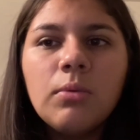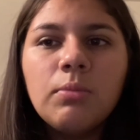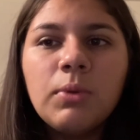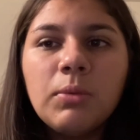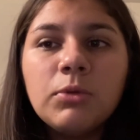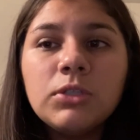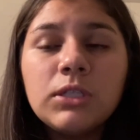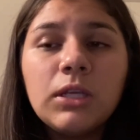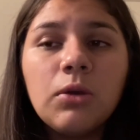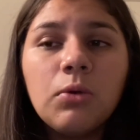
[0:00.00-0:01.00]
People
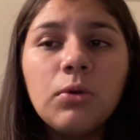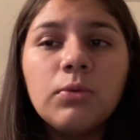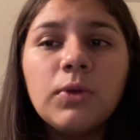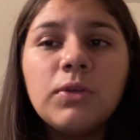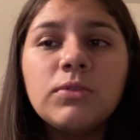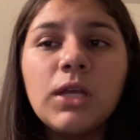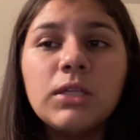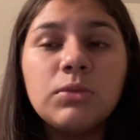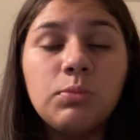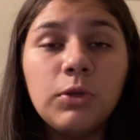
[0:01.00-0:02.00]
see coral reefs
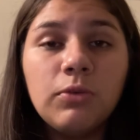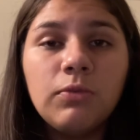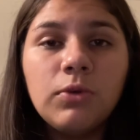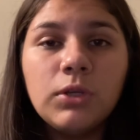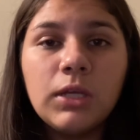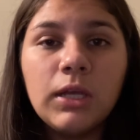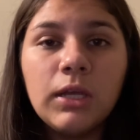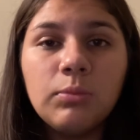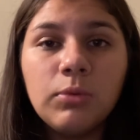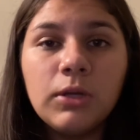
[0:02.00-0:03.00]
as a beautiful
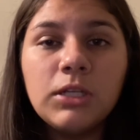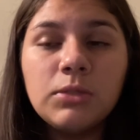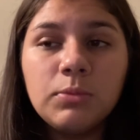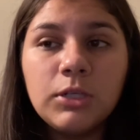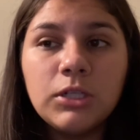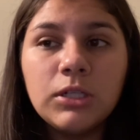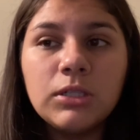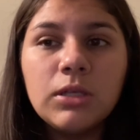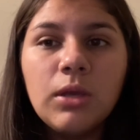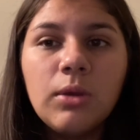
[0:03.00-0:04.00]
and pretty species,